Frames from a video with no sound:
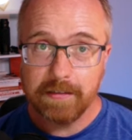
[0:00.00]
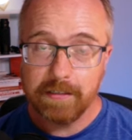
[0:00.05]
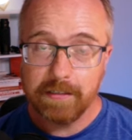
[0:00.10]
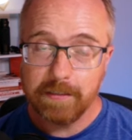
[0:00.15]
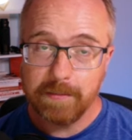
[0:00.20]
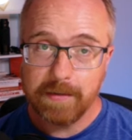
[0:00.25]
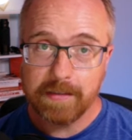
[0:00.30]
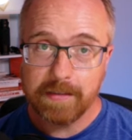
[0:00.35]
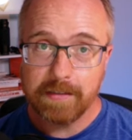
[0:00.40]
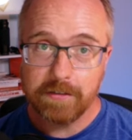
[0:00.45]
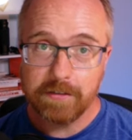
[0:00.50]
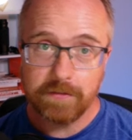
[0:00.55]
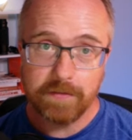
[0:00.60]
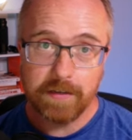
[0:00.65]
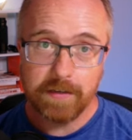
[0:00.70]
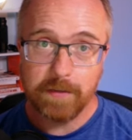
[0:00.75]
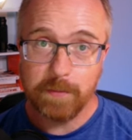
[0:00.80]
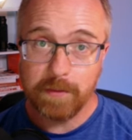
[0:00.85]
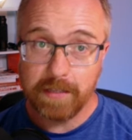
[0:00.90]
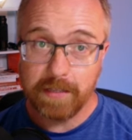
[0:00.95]
to make this
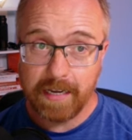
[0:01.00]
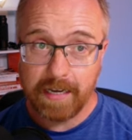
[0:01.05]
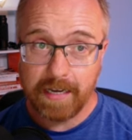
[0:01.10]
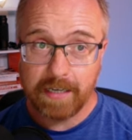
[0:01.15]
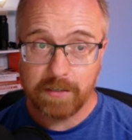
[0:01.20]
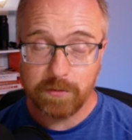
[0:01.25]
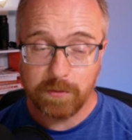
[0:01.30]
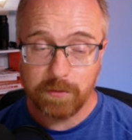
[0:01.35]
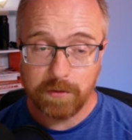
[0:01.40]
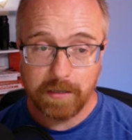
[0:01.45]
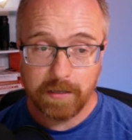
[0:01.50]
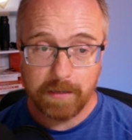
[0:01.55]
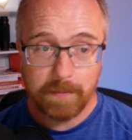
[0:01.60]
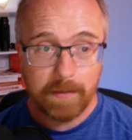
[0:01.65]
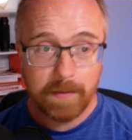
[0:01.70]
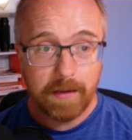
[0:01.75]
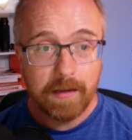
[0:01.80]
fit with the Astra theme